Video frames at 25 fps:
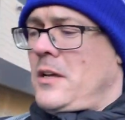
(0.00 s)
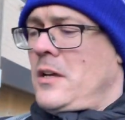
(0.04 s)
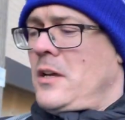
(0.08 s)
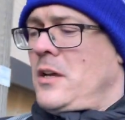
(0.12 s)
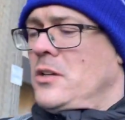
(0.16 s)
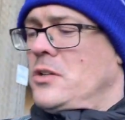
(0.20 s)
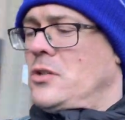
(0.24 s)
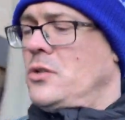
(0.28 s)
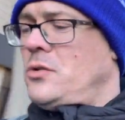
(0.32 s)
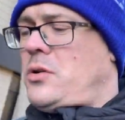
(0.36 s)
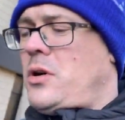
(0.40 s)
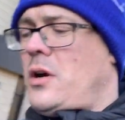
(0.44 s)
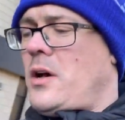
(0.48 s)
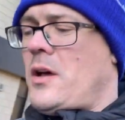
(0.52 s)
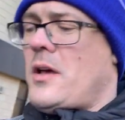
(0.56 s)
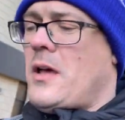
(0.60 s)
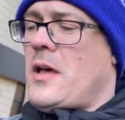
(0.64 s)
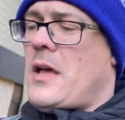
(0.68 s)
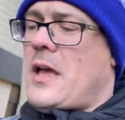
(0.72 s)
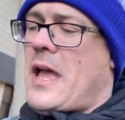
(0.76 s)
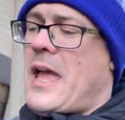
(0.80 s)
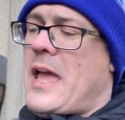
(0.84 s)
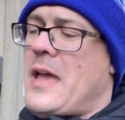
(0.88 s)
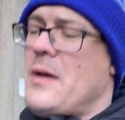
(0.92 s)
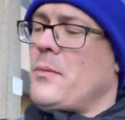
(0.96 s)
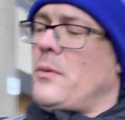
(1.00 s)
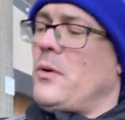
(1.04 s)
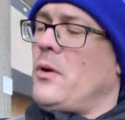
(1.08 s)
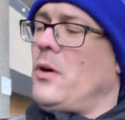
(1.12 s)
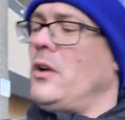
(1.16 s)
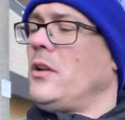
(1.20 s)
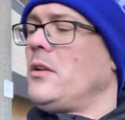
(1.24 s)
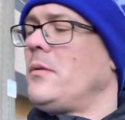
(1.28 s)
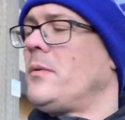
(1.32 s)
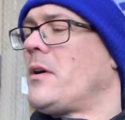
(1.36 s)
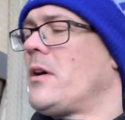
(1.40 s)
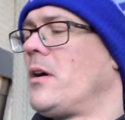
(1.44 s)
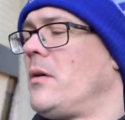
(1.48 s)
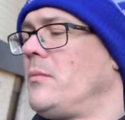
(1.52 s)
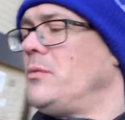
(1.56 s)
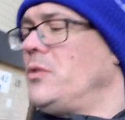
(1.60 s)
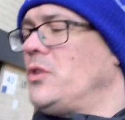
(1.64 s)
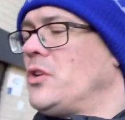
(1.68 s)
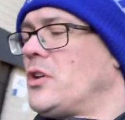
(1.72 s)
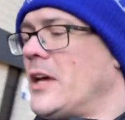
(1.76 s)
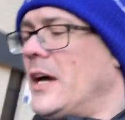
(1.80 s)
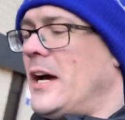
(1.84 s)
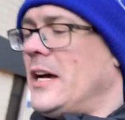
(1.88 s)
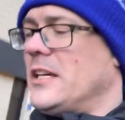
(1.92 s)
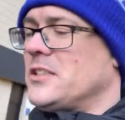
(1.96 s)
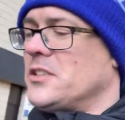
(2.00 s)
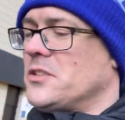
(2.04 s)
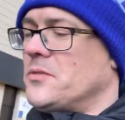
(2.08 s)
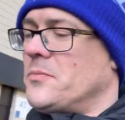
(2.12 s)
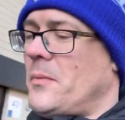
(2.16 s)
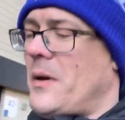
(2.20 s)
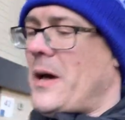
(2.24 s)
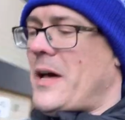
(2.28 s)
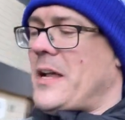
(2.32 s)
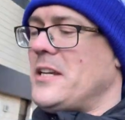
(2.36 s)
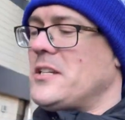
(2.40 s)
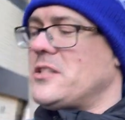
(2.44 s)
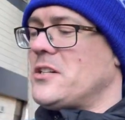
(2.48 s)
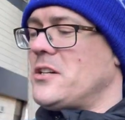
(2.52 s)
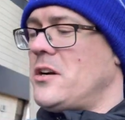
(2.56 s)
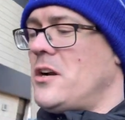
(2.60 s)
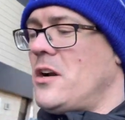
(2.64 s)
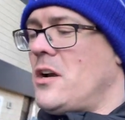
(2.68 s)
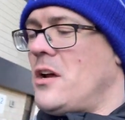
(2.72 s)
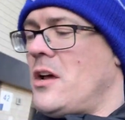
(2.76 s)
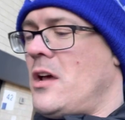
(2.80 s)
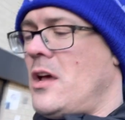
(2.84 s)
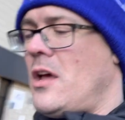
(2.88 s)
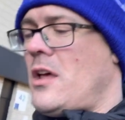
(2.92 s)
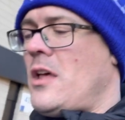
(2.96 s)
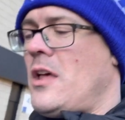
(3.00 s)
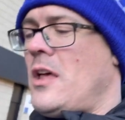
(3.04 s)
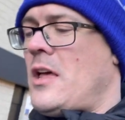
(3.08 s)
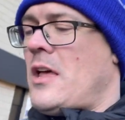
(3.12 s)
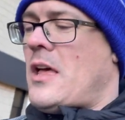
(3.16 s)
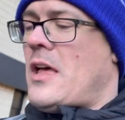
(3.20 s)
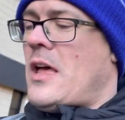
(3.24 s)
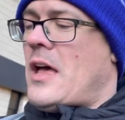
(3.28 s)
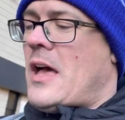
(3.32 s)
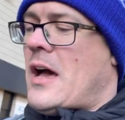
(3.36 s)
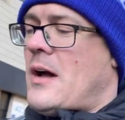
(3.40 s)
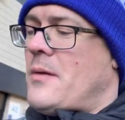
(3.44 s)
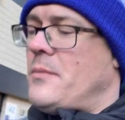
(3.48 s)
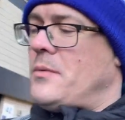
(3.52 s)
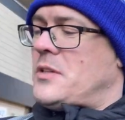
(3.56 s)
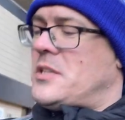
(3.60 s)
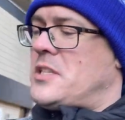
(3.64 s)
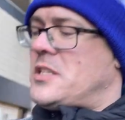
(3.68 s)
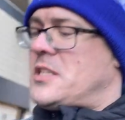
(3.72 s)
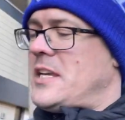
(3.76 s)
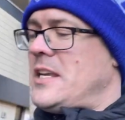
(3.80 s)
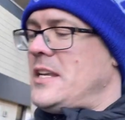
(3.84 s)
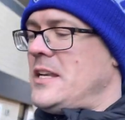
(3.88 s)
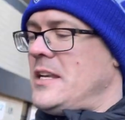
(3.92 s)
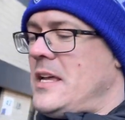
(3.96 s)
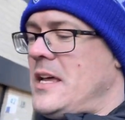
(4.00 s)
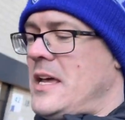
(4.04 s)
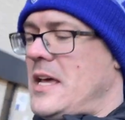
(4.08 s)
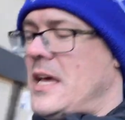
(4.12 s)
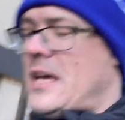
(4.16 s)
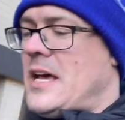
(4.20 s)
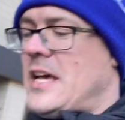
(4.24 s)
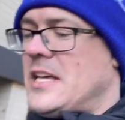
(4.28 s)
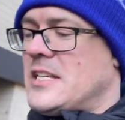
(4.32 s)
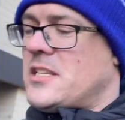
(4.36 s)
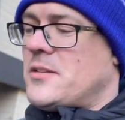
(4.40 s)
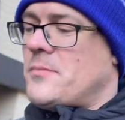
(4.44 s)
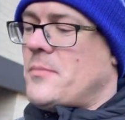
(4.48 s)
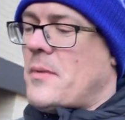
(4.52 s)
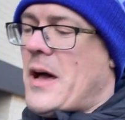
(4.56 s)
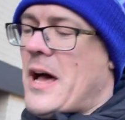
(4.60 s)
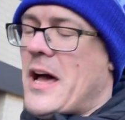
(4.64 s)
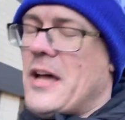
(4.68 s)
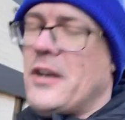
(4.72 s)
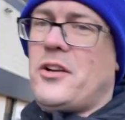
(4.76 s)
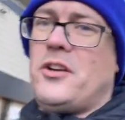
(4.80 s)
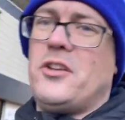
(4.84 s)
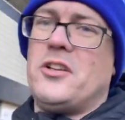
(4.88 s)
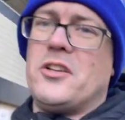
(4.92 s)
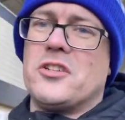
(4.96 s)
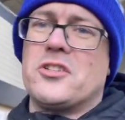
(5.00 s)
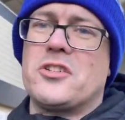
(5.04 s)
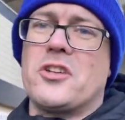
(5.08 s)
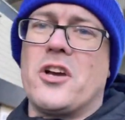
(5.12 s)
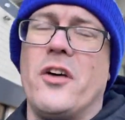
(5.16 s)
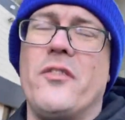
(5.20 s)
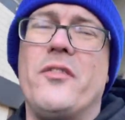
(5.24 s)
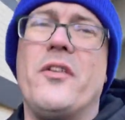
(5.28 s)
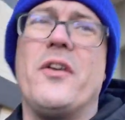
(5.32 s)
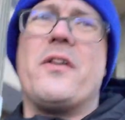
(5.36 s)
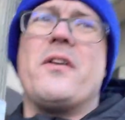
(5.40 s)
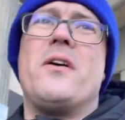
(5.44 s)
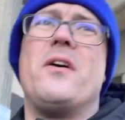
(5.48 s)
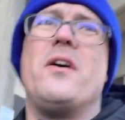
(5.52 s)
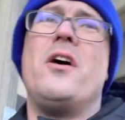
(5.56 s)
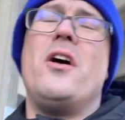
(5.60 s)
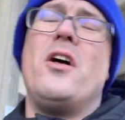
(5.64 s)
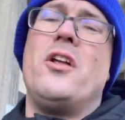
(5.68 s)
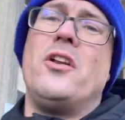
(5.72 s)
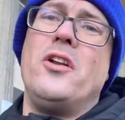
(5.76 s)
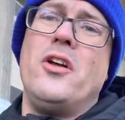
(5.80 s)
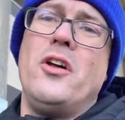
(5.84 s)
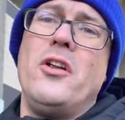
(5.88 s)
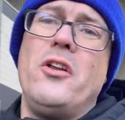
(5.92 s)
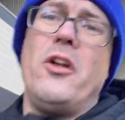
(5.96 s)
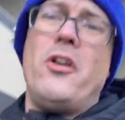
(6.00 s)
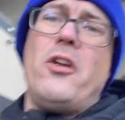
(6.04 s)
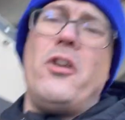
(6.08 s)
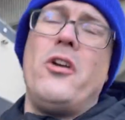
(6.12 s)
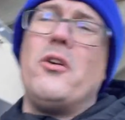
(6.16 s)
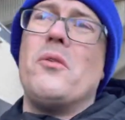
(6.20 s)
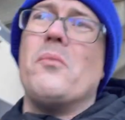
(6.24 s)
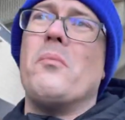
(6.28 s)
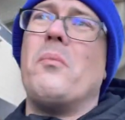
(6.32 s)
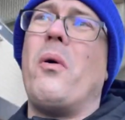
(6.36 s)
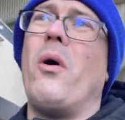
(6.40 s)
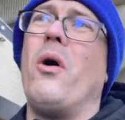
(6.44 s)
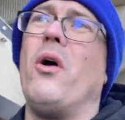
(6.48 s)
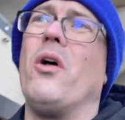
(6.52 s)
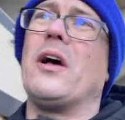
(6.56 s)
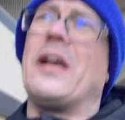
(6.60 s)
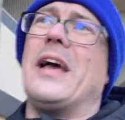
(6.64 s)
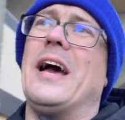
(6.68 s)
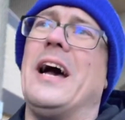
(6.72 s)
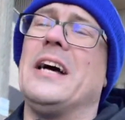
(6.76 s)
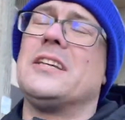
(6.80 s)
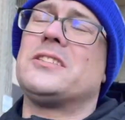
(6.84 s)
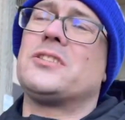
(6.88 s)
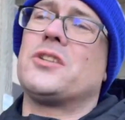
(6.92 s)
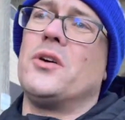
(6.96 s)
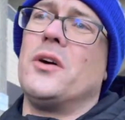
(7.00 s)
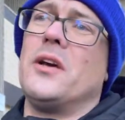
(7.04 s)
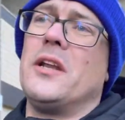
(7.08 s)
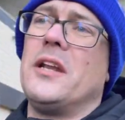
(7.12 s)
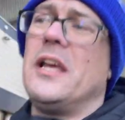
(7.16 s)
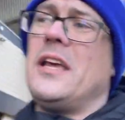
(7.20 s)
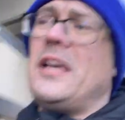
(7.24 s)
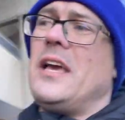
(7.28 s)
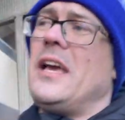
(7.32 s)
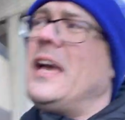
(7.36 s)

So he went on to become Newcastle's manager and was seen as the man who discovered none other than Paul Gascoigne.